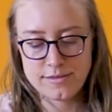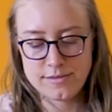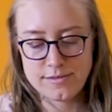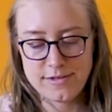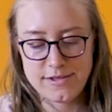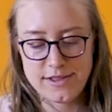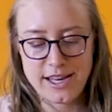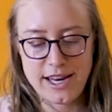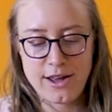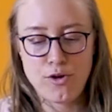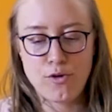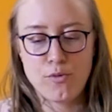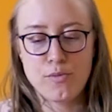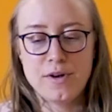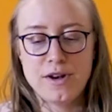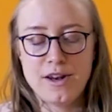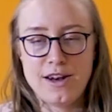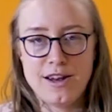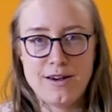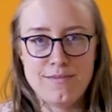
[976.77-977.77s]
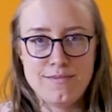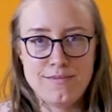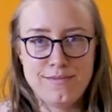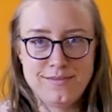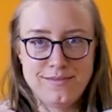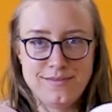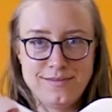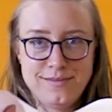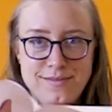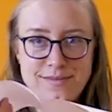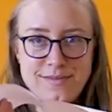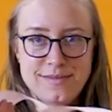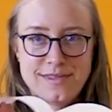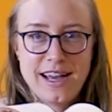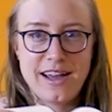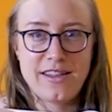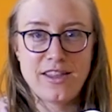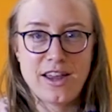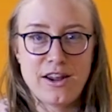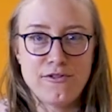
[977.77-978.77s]
And then I open it up,
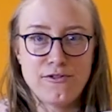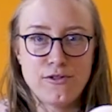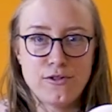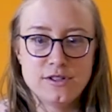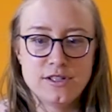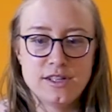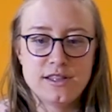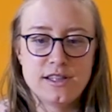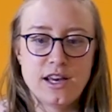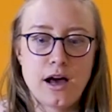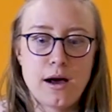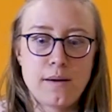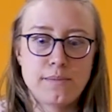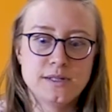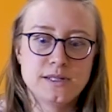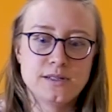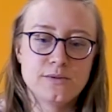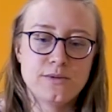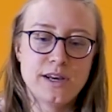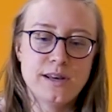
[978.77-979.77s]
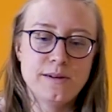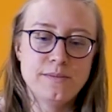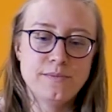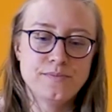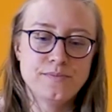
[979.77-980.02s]
and then I fold it the opposite way.